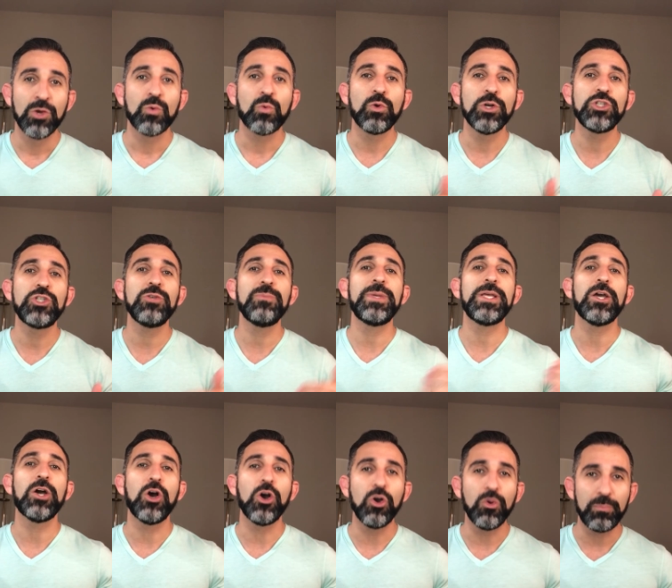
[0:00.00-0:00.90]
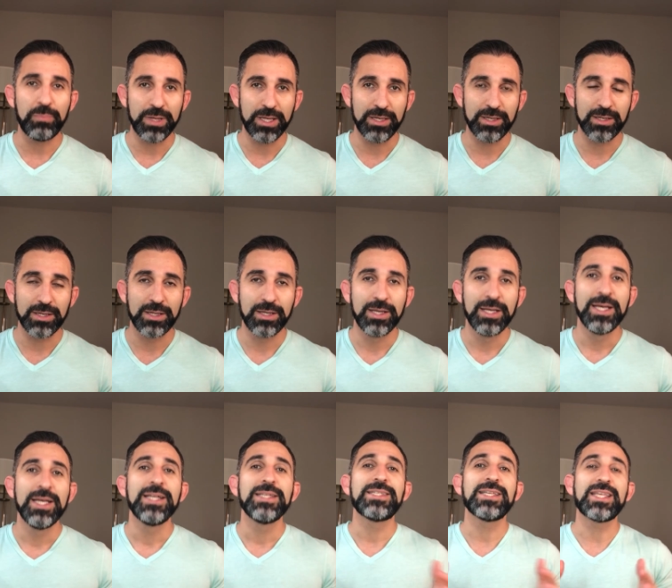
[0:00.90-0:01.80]
Would you be open
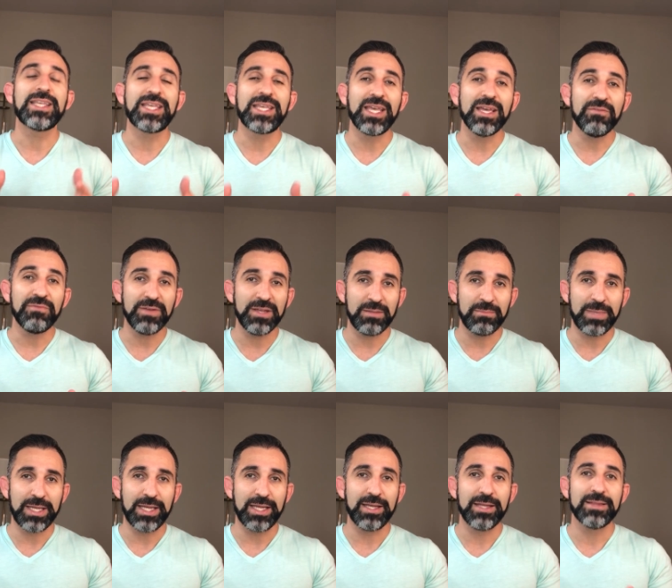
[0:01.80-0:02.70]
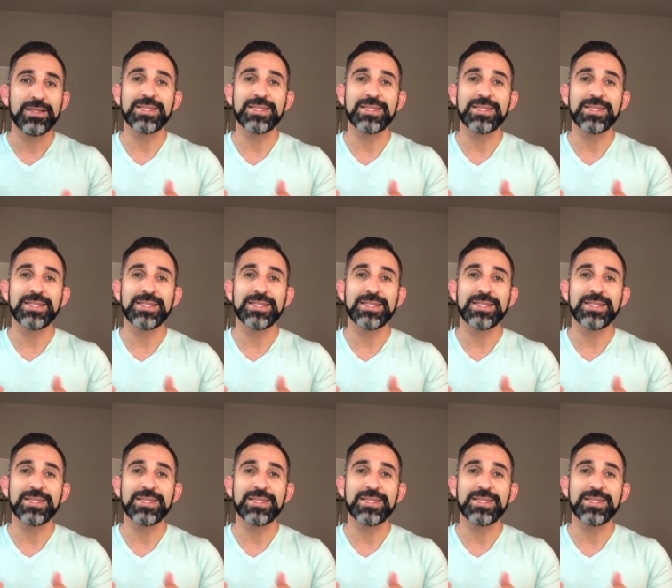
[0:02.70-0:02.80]
to giving me